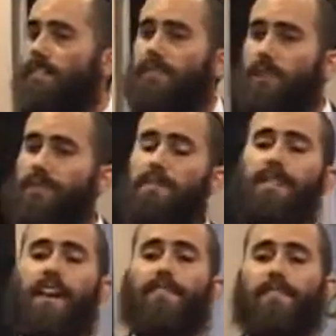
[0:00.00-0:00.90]
goes up
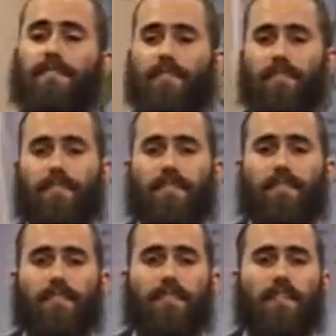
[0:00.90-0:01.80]
to heaven.
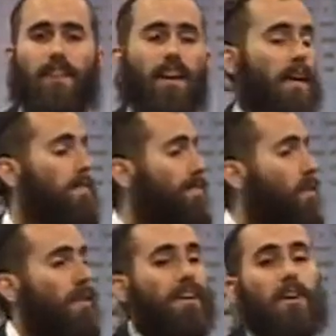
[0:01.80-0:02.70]
Now,
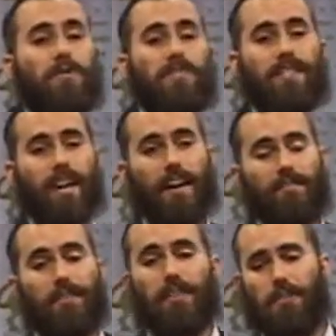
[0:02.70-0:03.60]
before he goes into
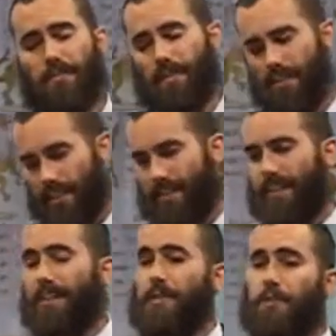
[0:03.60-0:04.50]
heaven, let's
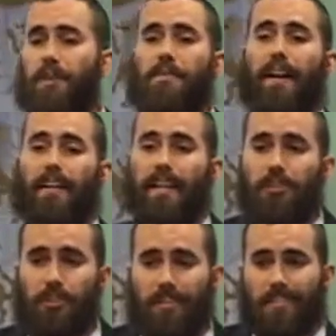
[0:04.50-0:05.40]
say he's greeted by an
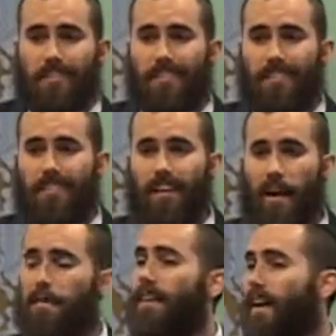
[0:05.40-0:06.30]
angel.
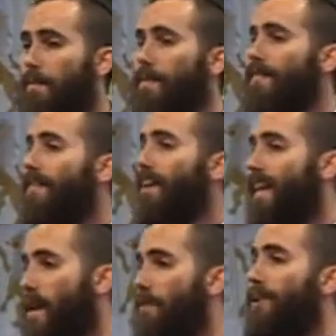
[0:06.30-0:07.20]
I'm
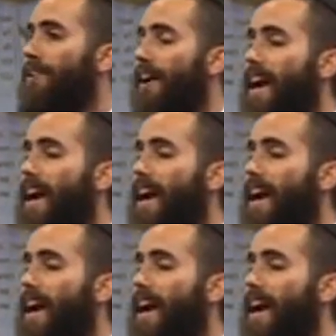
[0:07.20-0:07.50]
elaborating or